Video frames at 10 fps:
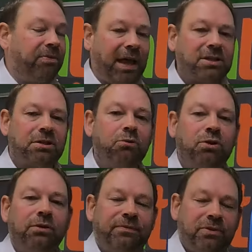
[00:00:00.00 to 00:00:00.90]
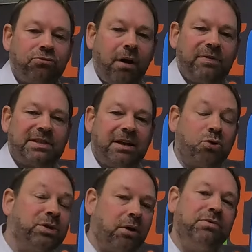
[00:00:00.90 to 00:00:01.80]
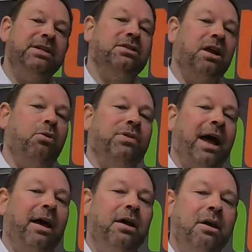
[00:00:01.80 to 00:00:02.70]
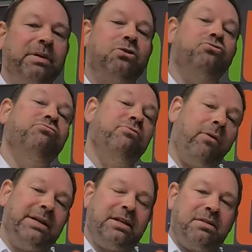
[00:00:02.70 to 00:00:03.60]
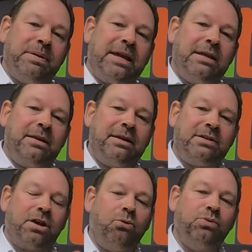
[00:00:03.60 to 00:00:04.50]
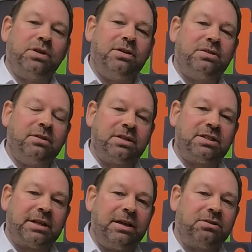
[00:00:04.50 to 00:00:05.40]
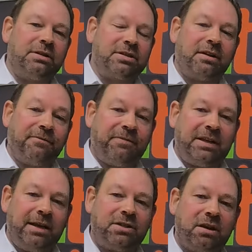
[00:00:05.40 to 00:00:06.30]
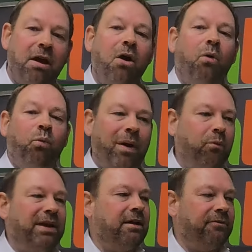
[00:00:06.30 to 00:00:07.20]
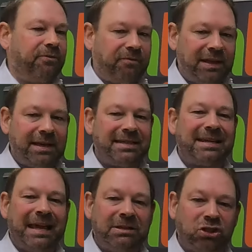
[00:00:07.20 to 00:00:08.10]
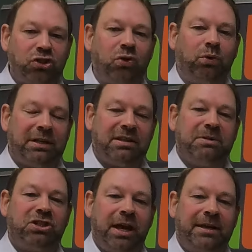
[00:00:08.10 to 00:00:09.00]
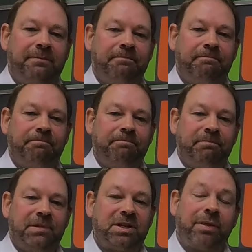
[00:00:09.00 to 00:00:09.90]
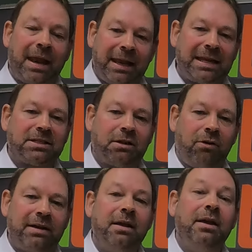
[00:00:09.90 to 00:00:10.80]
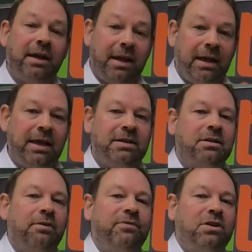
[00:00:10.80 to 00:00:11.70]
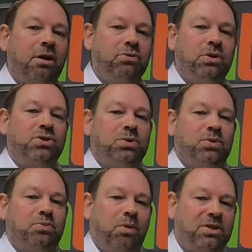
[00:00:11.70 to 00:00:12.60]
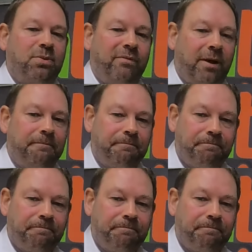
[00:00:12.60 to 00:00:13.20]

That's no good for the driver schedule. We don't need to know that, because right at the beginning it told us that the schedule is going to finish when we have finished installing the machine. So that last line is of no use to us whatsoever.